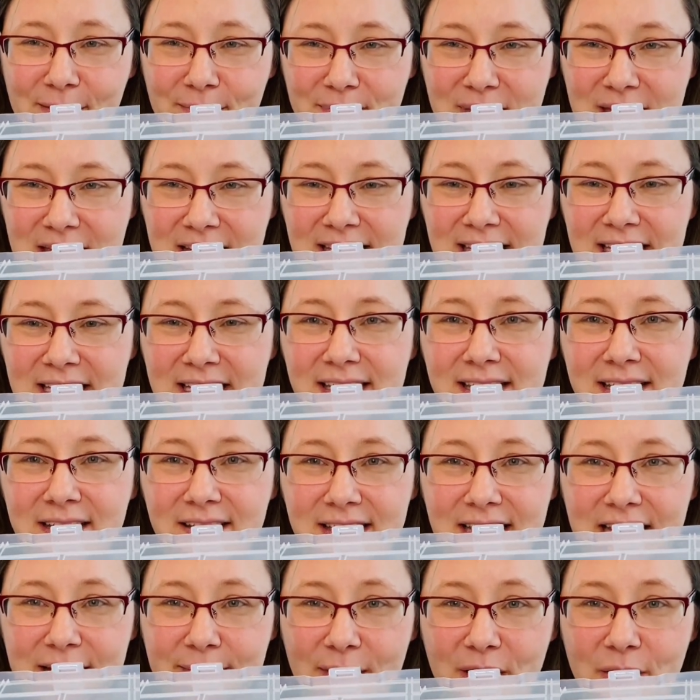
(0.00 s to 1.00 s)
pieces
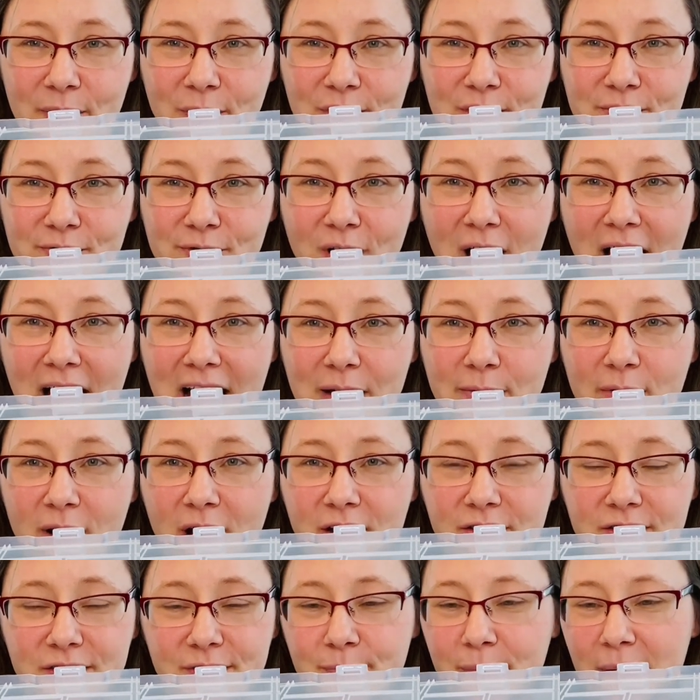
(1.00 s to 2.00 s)
because they make wonderful
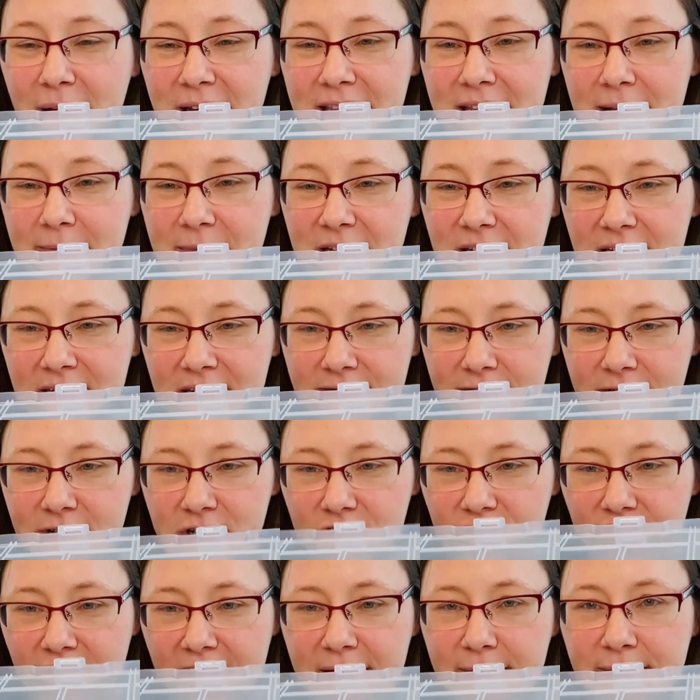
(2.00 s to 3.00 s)
eyebrows, bend them into
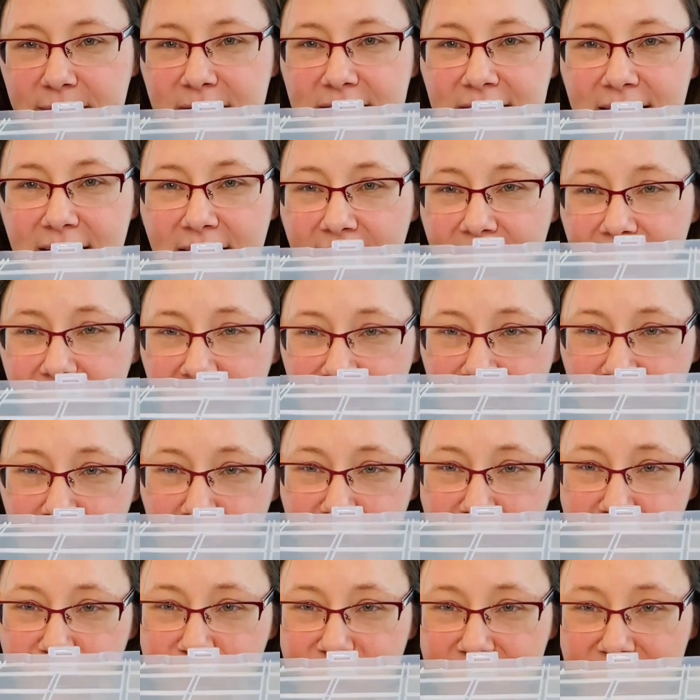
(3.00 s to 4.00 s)
different shapes and
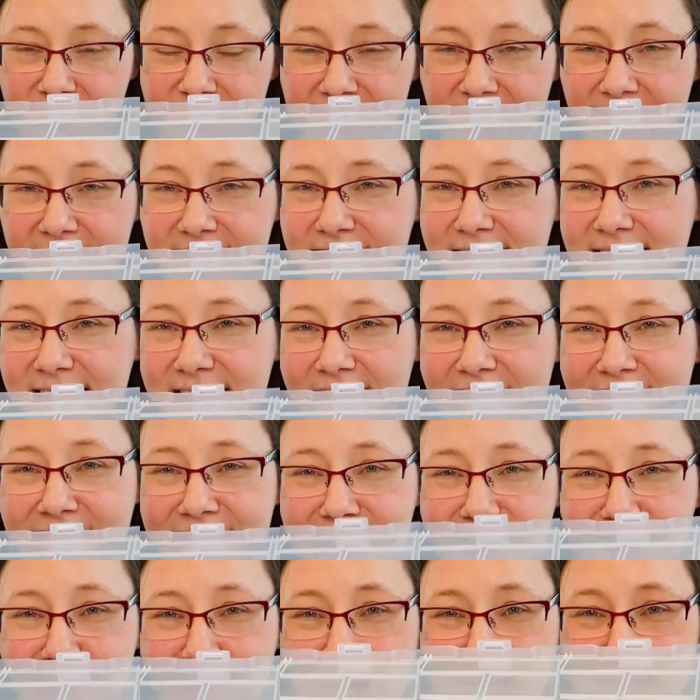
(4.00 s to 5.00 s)
use them with the dice
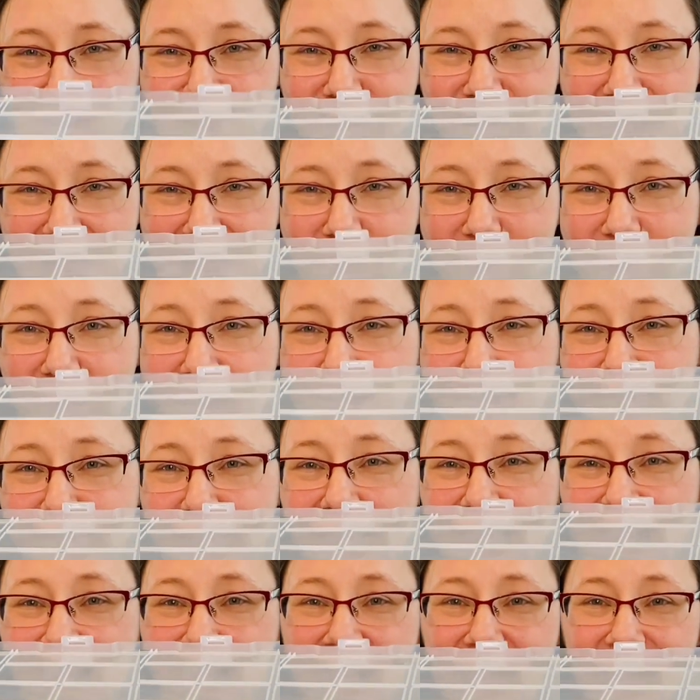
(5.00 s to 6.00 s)
and make those eyebrows.
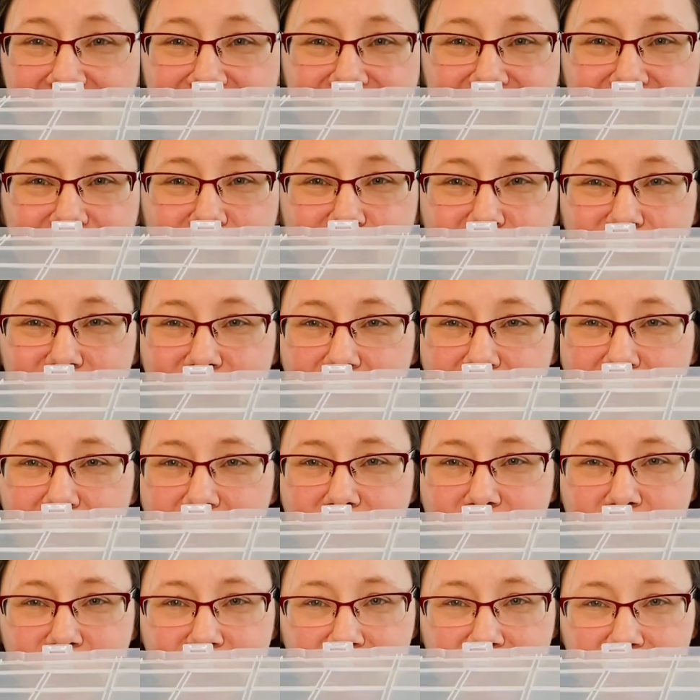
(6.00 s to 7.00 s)
So there's all
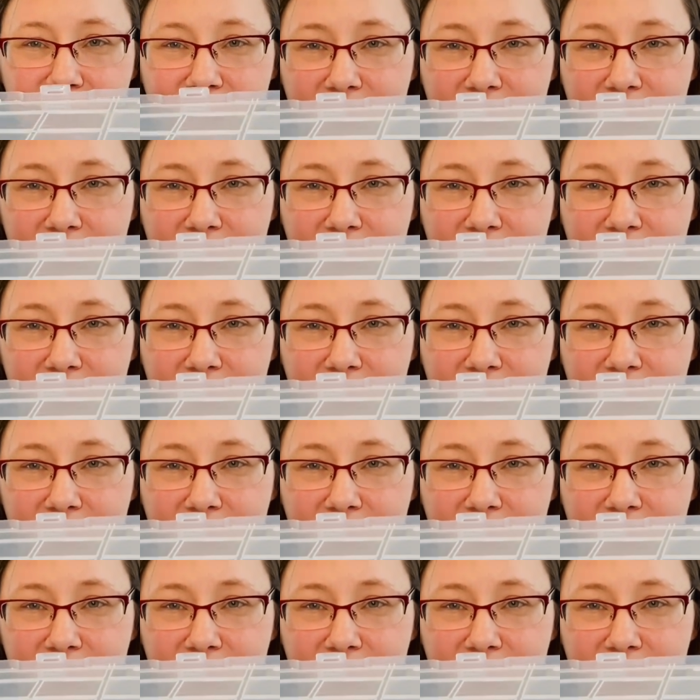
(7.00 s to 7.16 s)
sorts of different